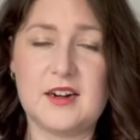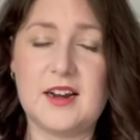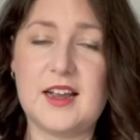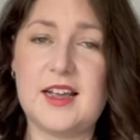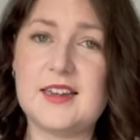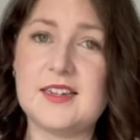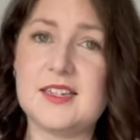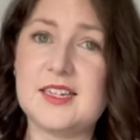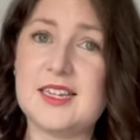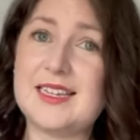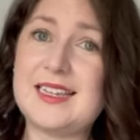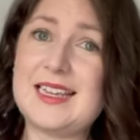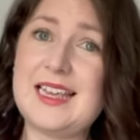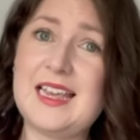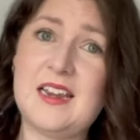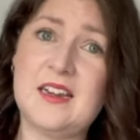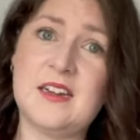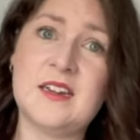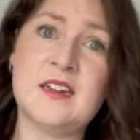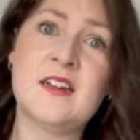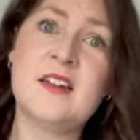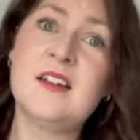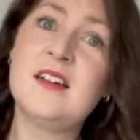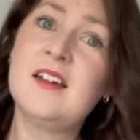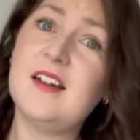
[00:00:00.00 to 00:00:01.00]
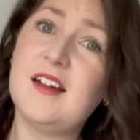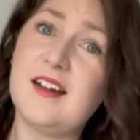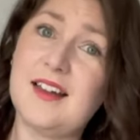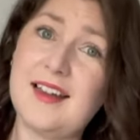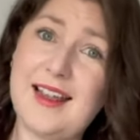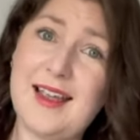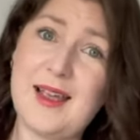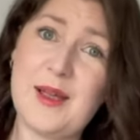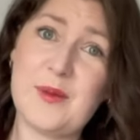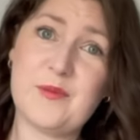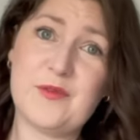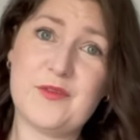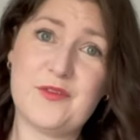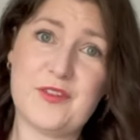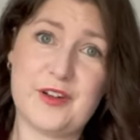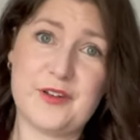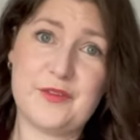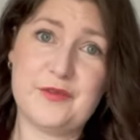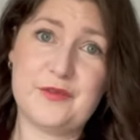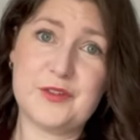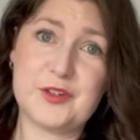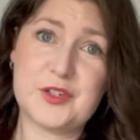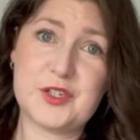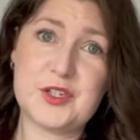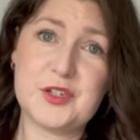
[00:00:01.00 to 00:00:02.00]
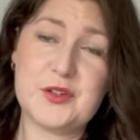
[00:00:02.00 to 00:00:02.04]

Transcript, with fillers: And again, I am five foot